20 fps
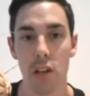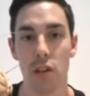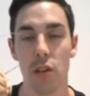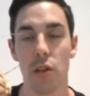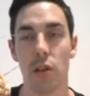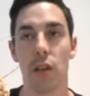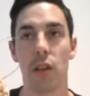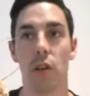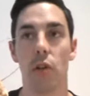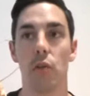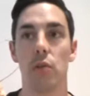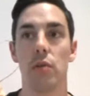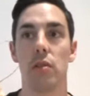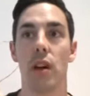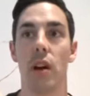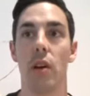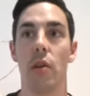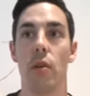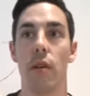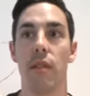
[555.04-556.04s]
You can
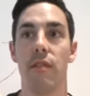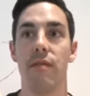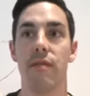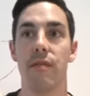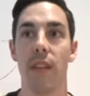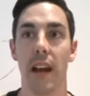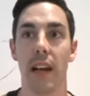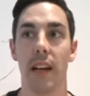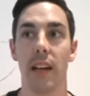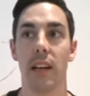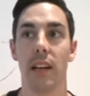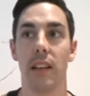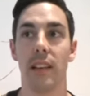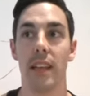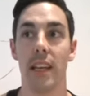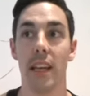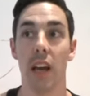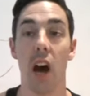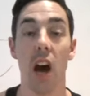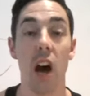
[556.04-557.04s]
also thank
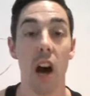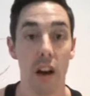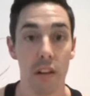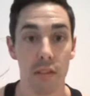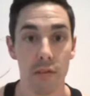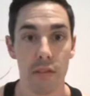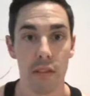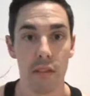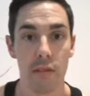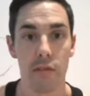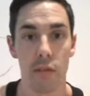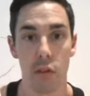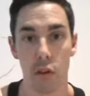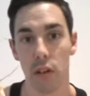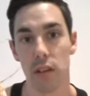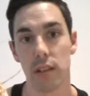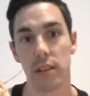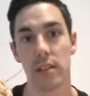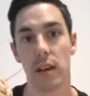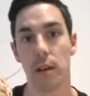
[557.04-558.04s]
the earth for
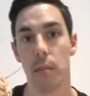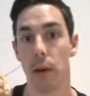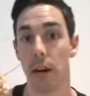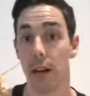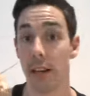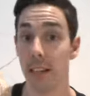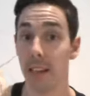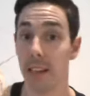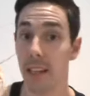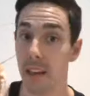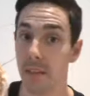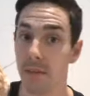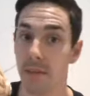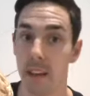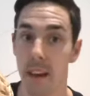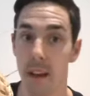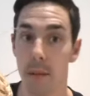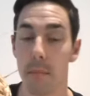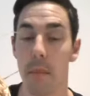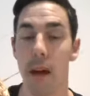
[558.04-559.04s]
the summer and give
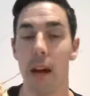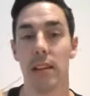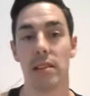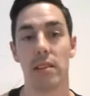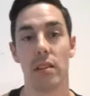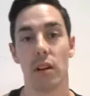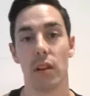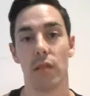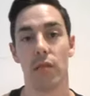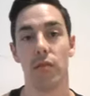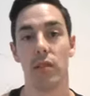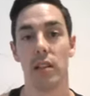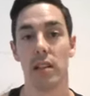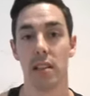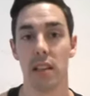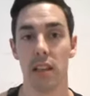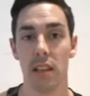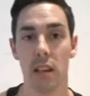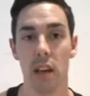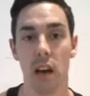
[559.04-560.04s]
him as an offering
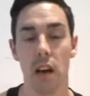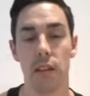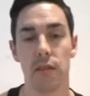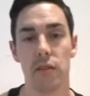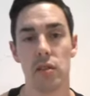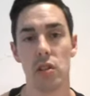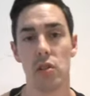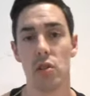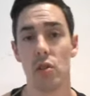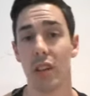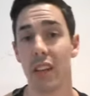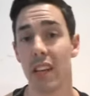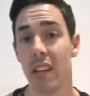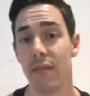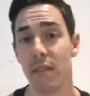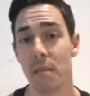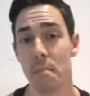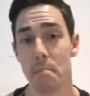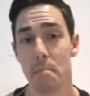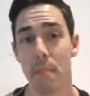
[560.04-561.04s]
to the earth. So you're
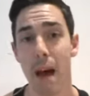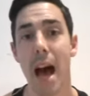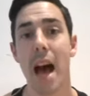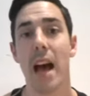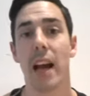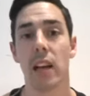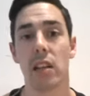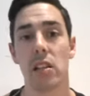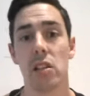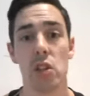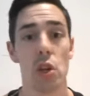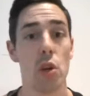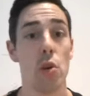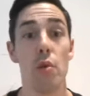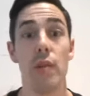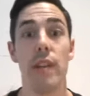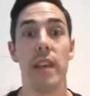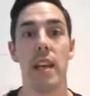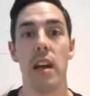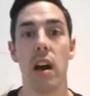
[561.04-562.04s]
giving back
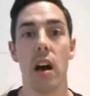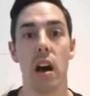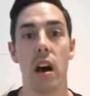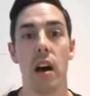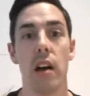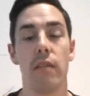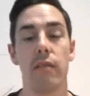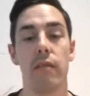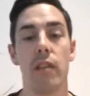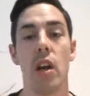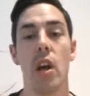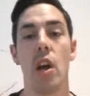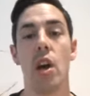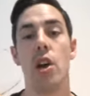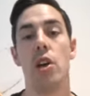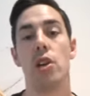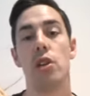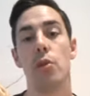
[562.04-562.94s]
to the earth.